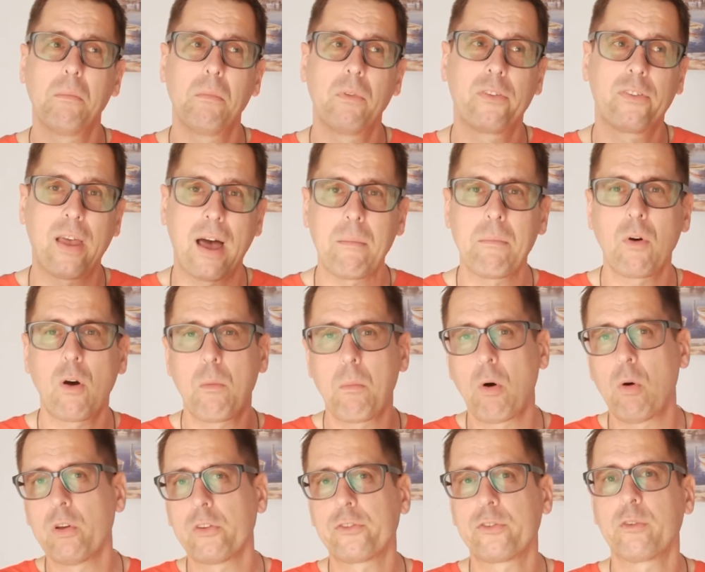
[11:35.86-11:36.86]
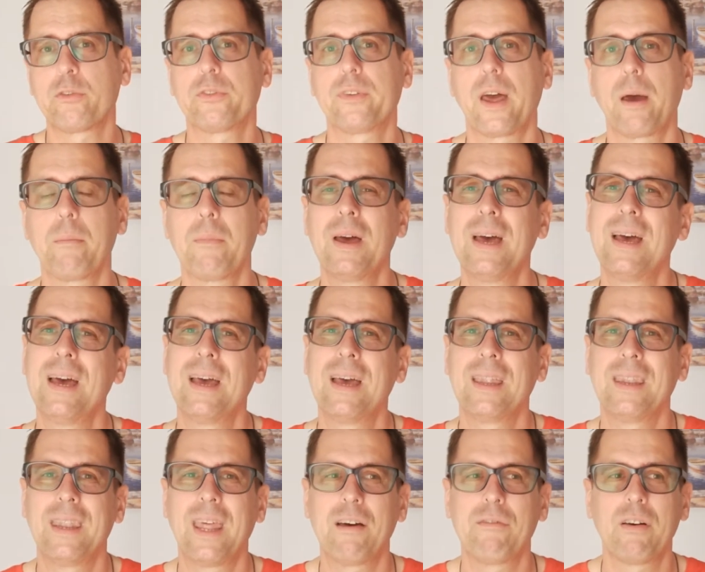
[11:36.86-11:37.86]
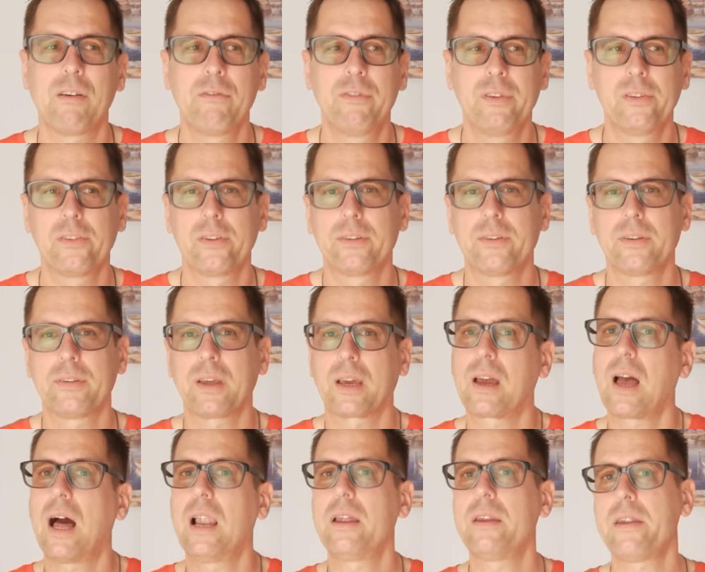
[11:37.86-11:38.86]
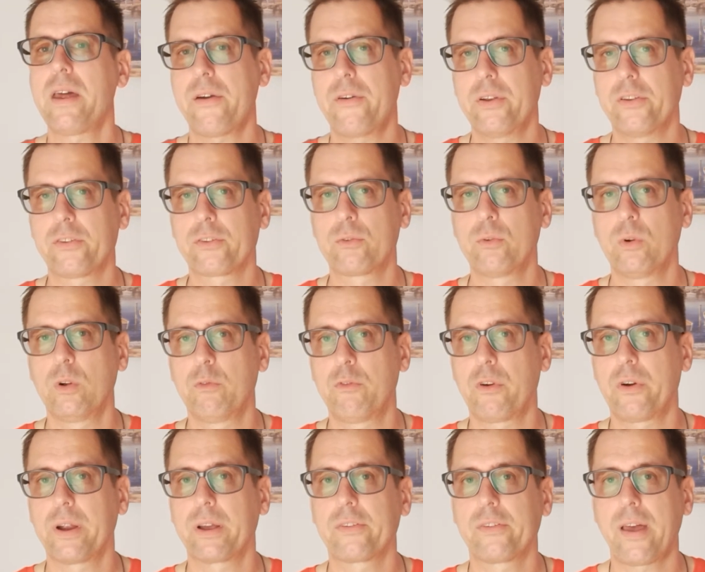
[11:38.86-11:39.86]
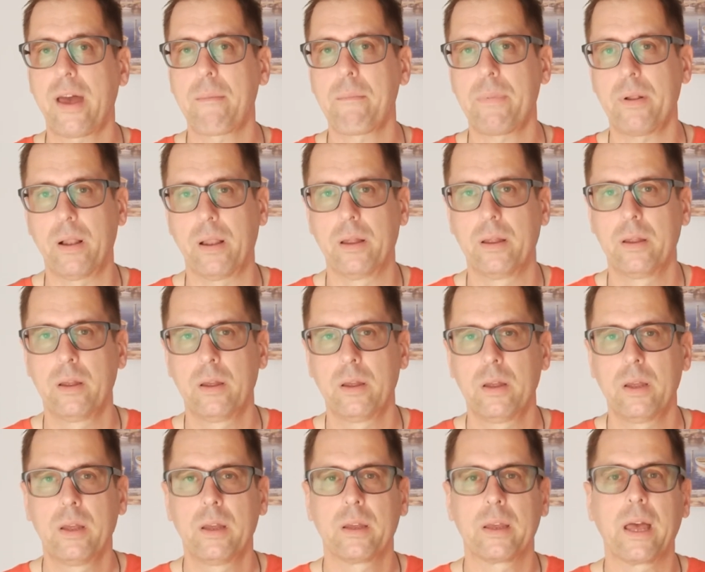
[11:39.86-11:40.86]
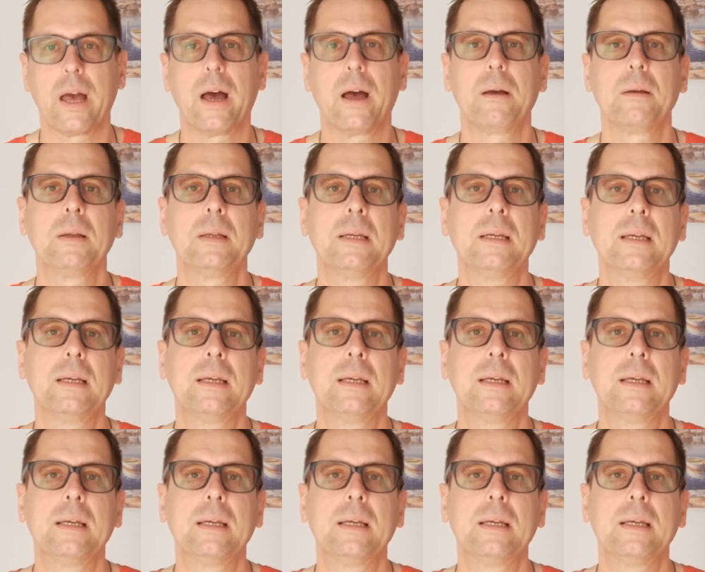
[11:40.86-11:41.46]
some or most of them never visited a culinary school, for example. Yeah.